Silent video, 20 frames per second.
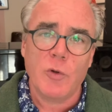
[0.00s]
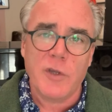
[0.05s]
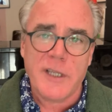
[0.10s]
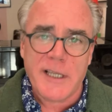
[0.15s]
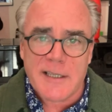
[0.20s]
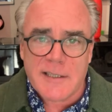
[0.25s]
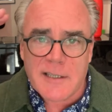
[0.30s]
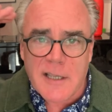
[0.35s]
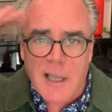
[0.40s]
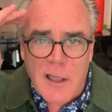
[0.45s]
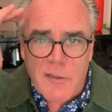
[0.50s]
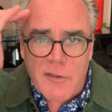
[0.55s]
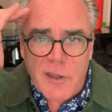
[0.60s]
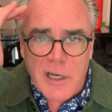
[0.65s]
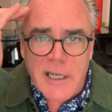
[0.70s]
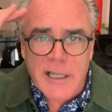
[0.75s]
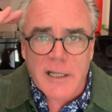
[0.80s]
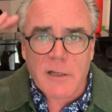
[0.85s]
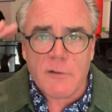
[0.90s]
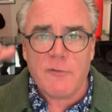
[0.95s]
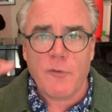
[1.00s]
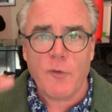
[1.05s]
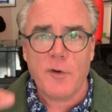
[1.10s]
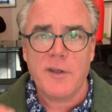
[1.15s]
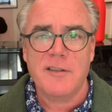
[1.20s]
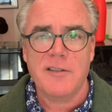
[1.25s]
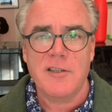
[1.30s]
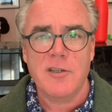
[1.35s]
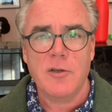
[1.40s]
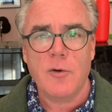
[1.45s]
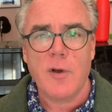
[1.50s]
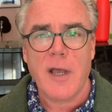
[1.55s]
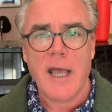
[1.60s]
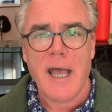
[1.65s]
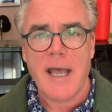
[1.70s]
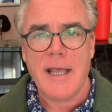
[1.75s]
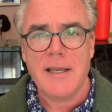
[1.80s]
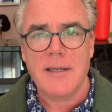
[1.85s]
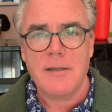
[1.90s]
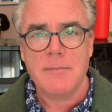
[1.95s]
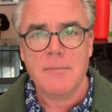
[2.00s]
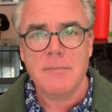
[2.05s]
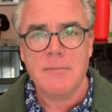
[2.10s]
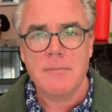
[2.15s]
these the little voice in your head.